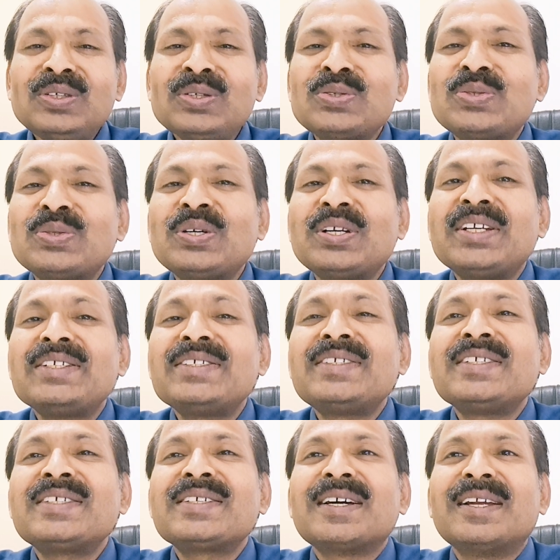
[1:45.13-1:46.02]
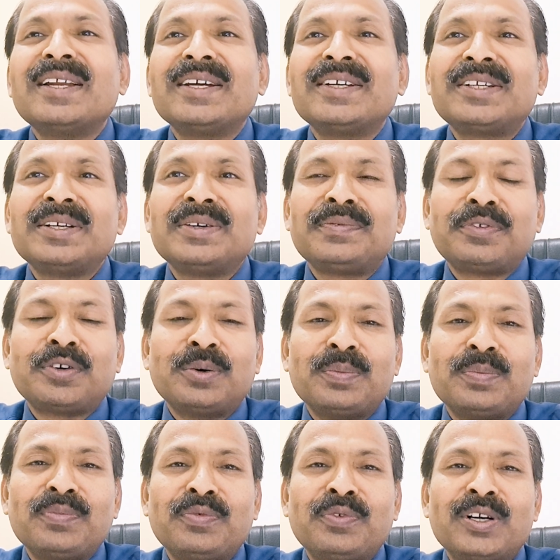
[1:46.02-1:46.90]
So it is disconnected
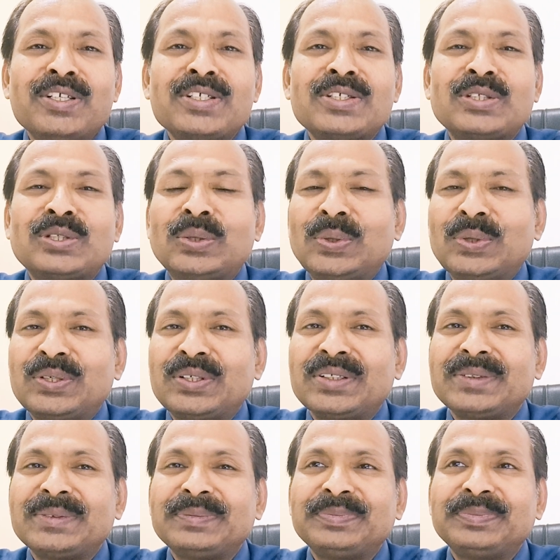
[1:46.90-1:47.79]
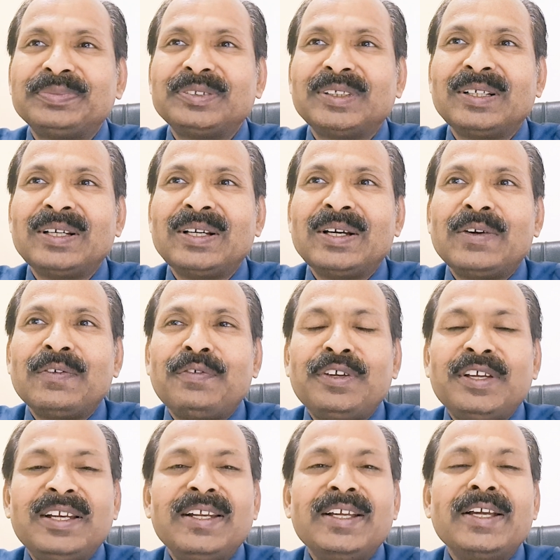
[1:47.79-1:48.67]
from one's thought,
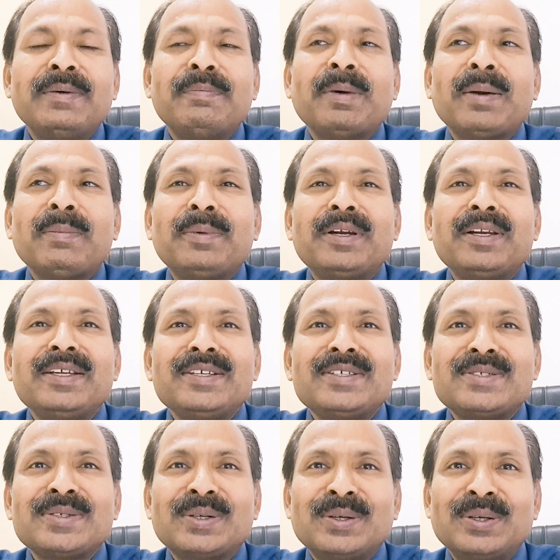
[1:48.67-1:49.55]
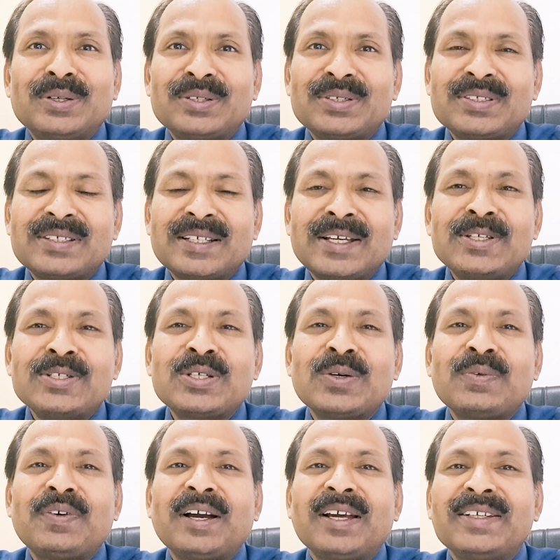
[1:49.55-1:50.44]
feeling, memories, or sense
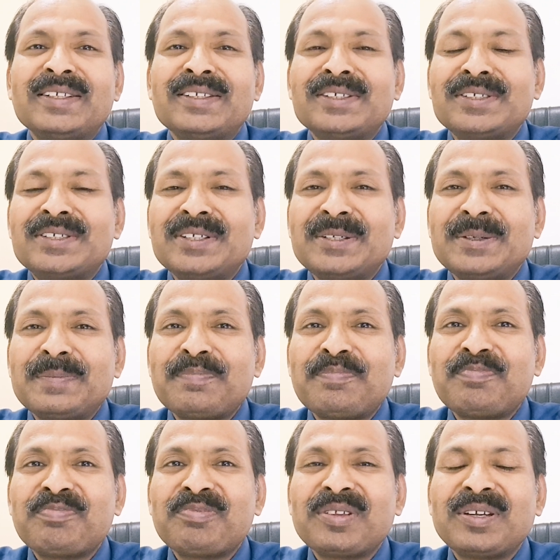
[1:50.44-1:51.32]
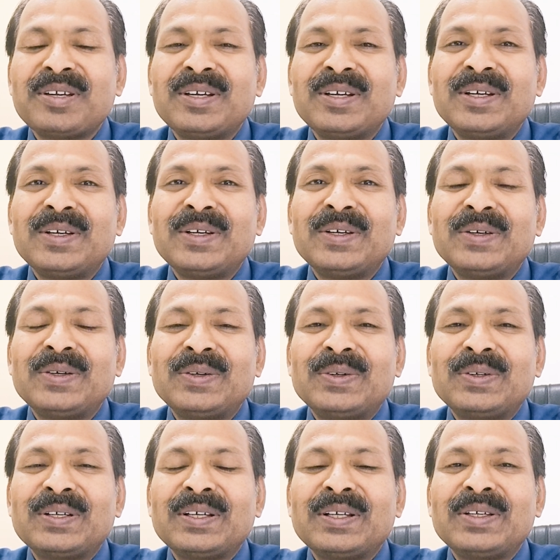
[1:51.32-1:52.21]
of identity.
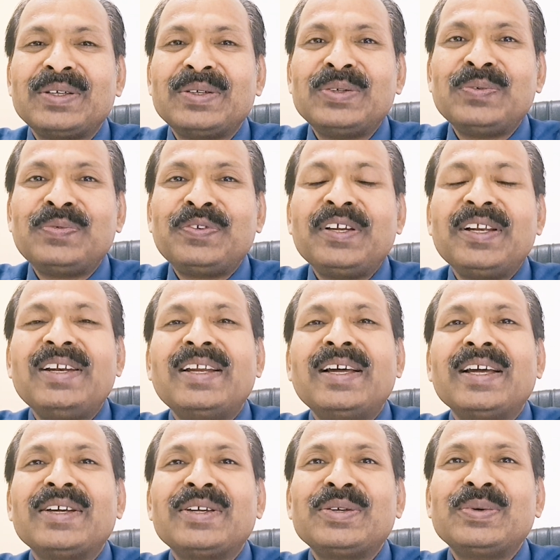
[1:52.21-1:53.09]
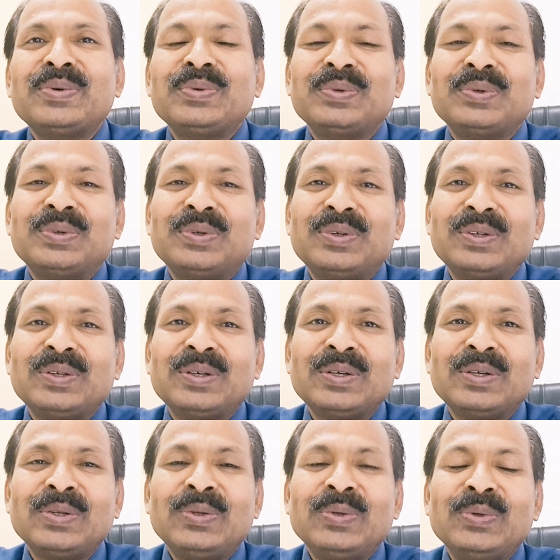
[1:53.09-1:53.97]
Okay, you feel like you
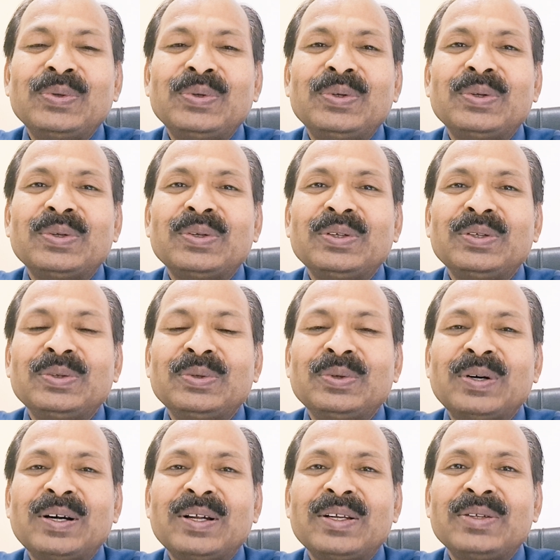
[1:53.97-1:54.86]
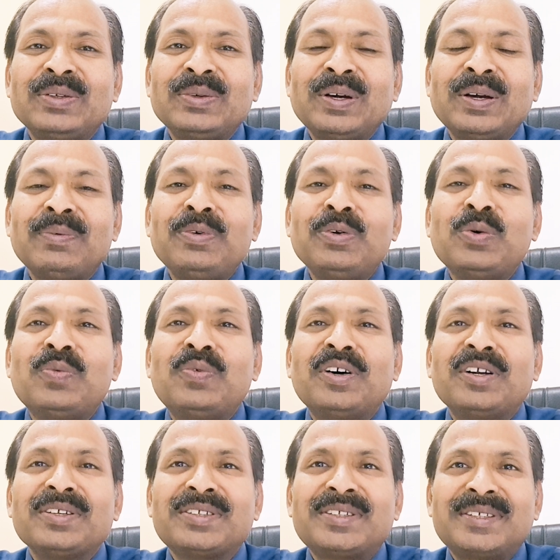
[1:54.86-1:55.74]
have no
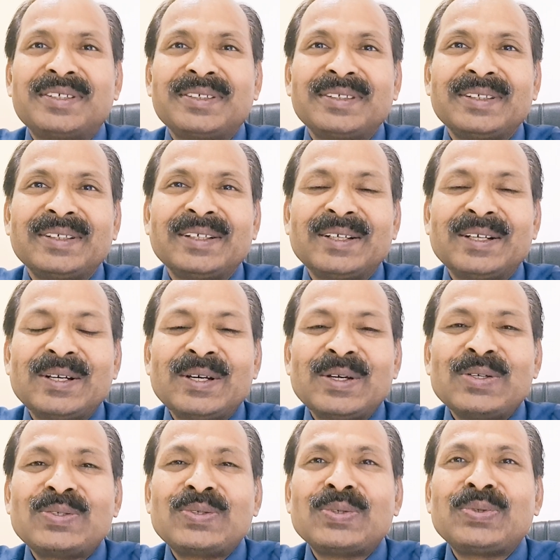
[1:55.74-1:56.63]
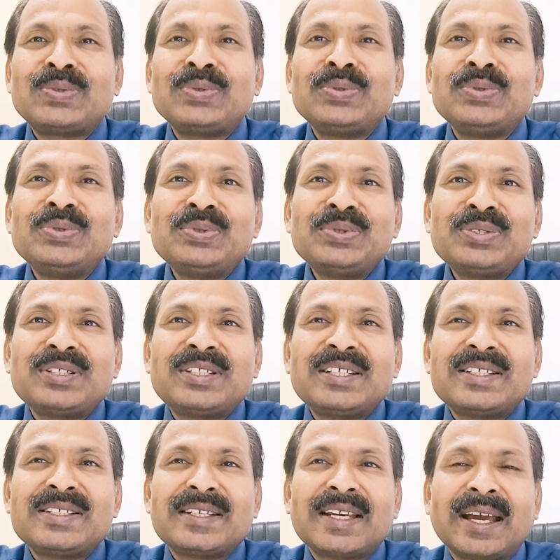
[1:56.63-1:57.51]
worth. So to use
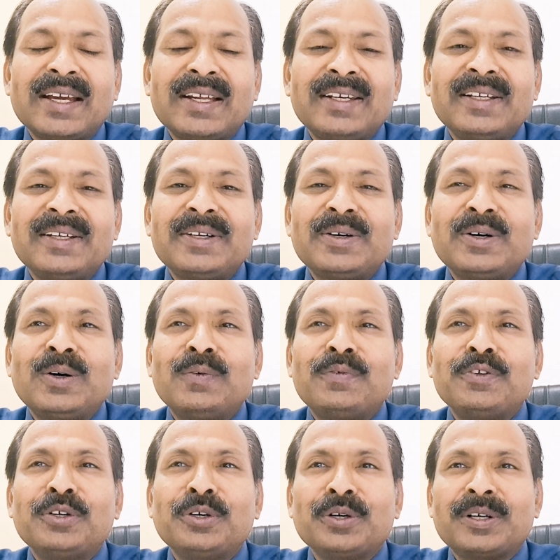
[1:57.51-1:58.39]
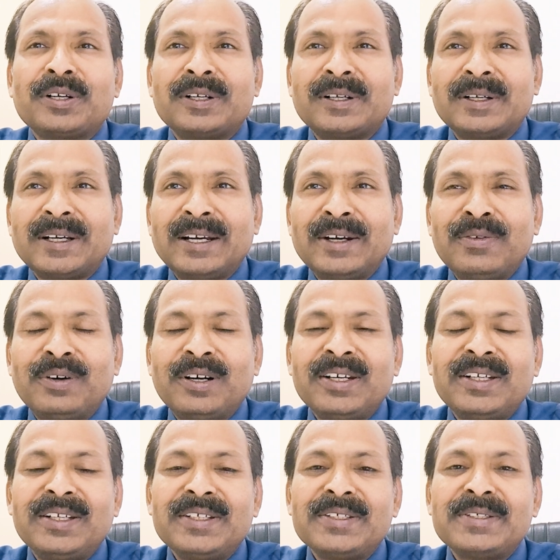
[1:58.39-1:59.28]
this technique of your
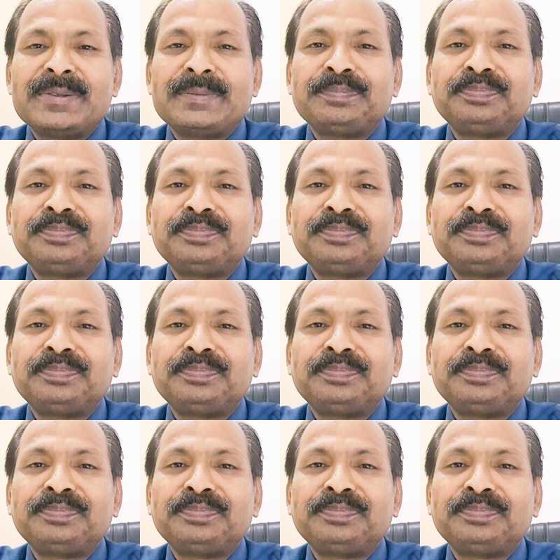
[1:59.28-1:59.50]
advantage,